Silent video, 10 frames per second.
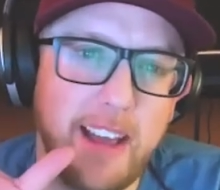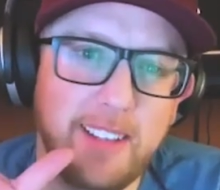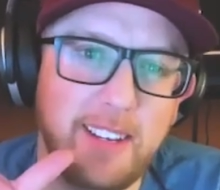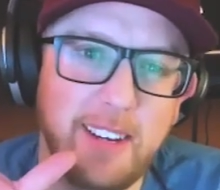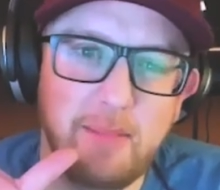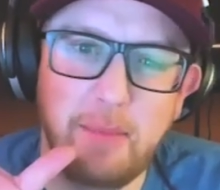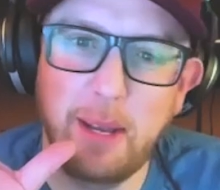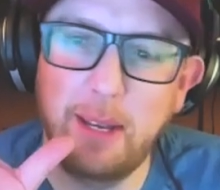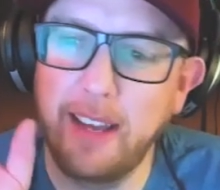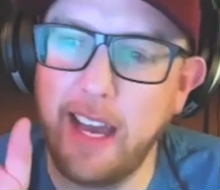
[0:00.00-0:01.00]
answered it,
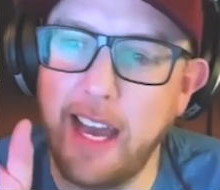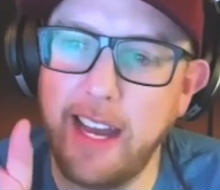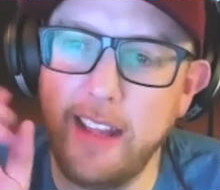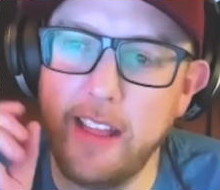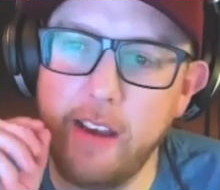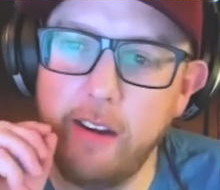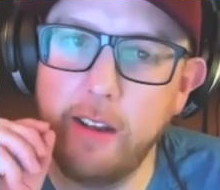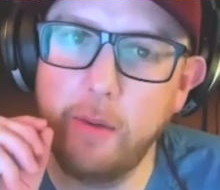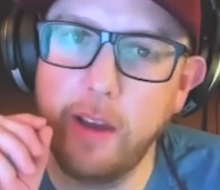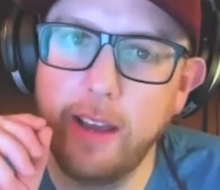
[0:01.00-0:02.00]
but I had it in there
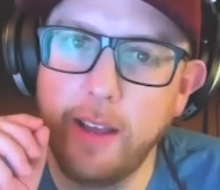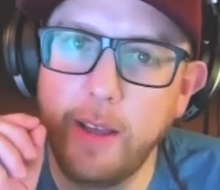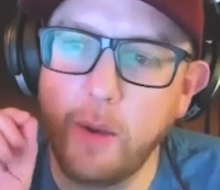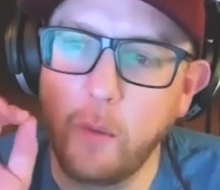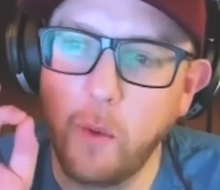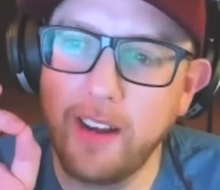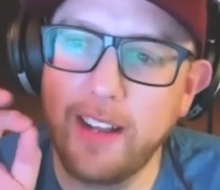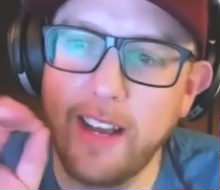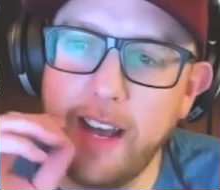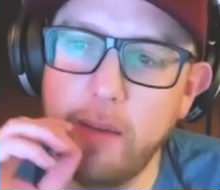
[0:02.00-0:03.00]
anyway. What
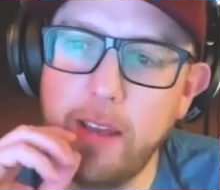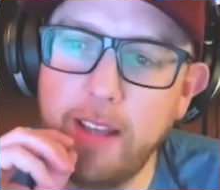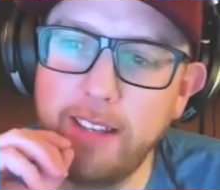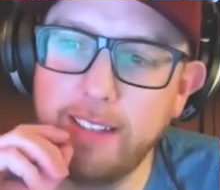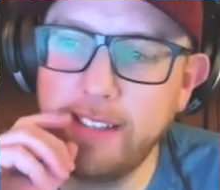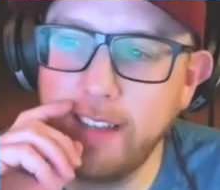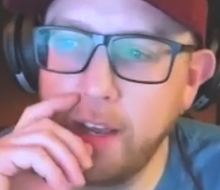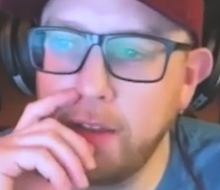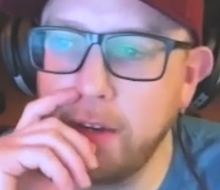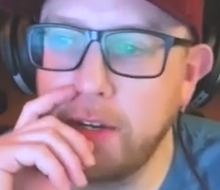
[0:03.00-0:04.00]
comment is the
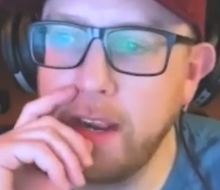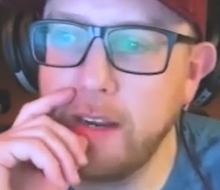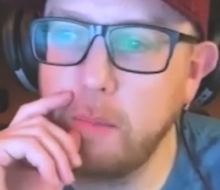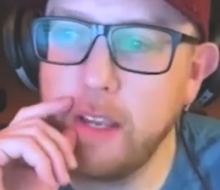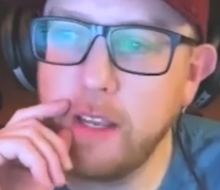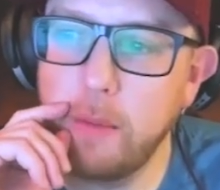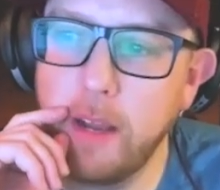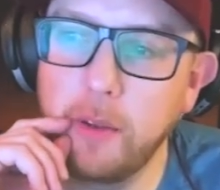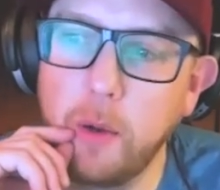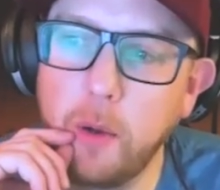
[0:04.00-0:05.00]
author trying to make
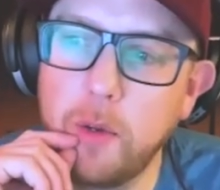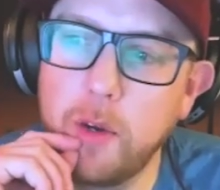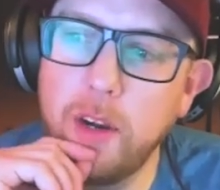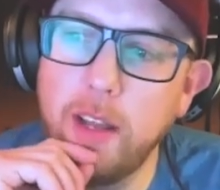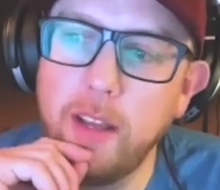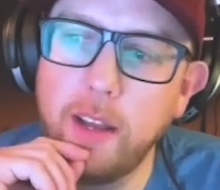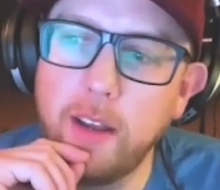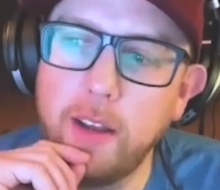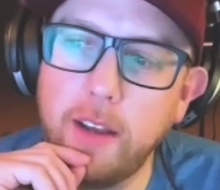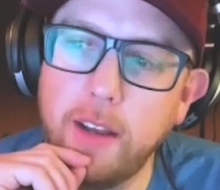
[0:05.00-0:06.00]
about the culture
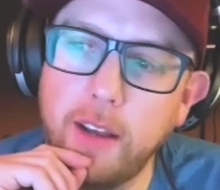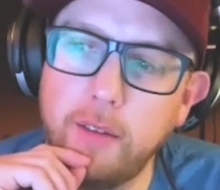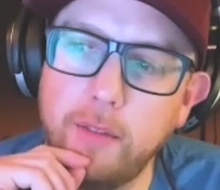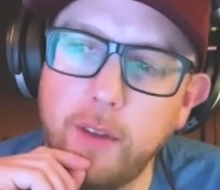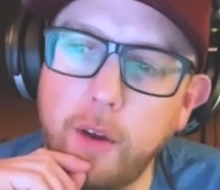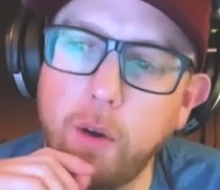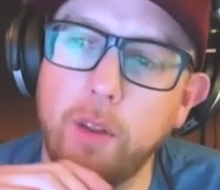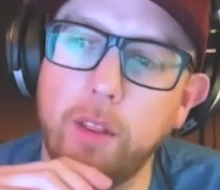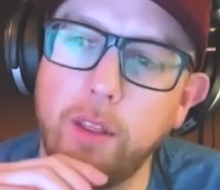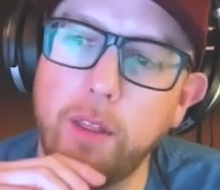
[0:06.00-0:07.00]
uh, of or
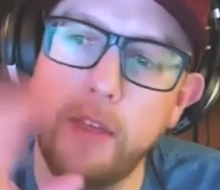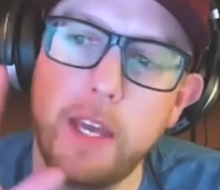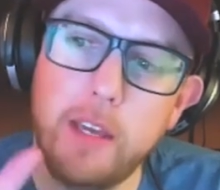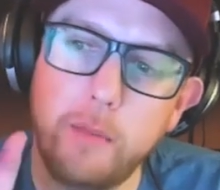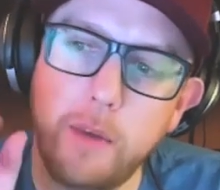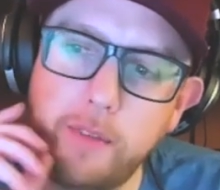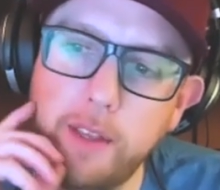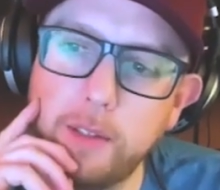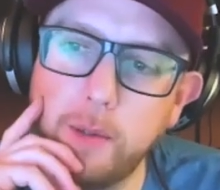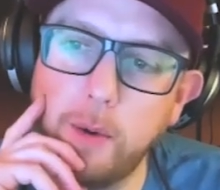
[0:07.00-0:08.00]
the theme of
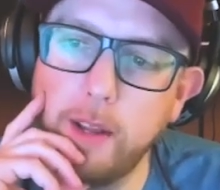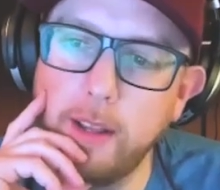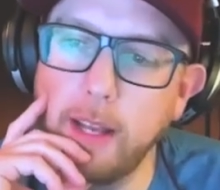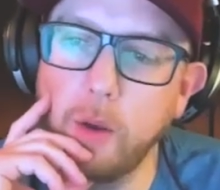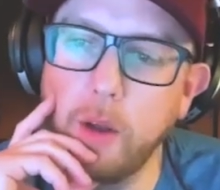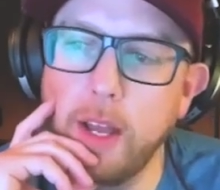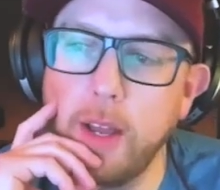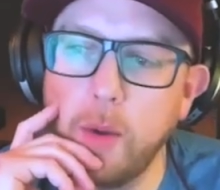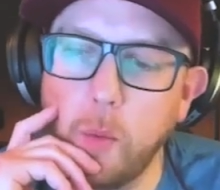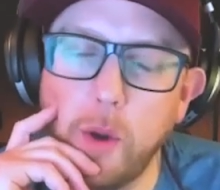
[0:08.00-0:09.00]
this story? Like,
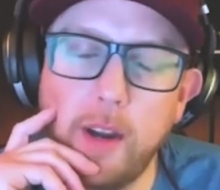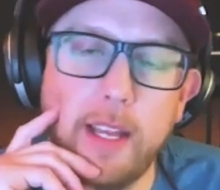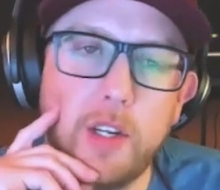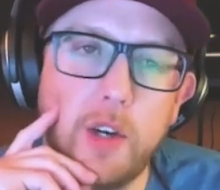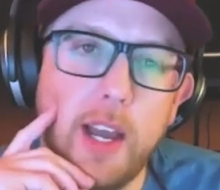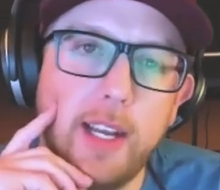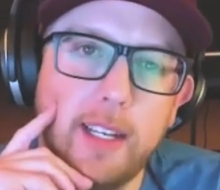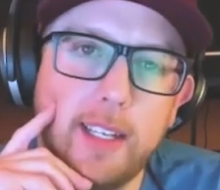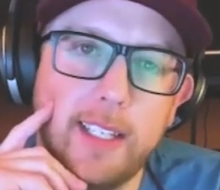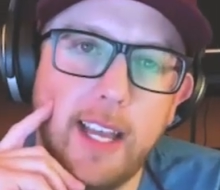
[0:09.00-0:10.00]
what are they trying
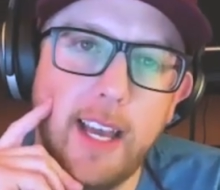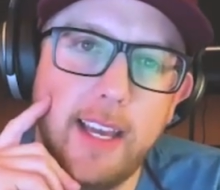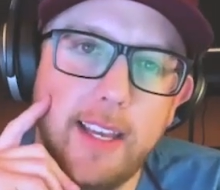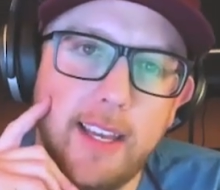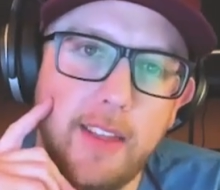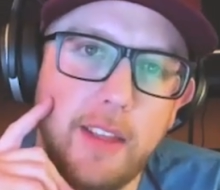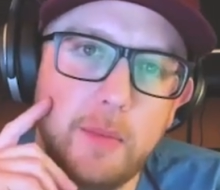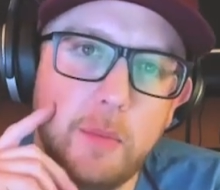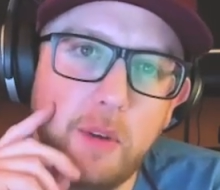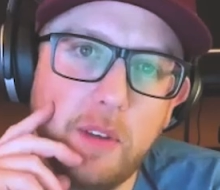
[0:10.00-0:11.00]
to say in
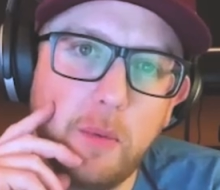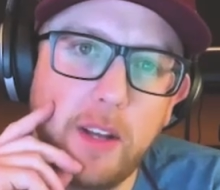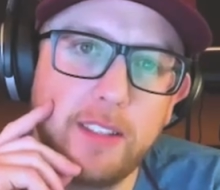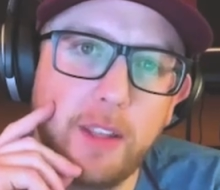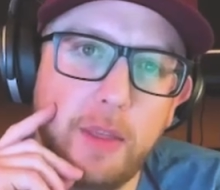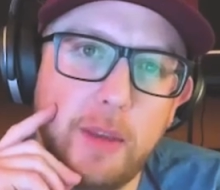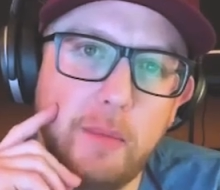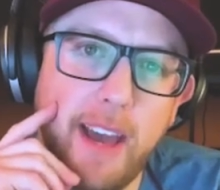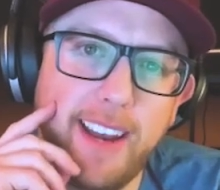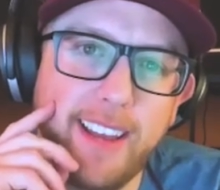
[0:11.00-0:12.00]
this movie? What's the
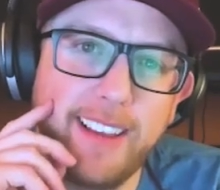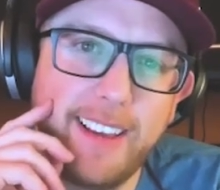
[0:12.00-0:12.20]
thematic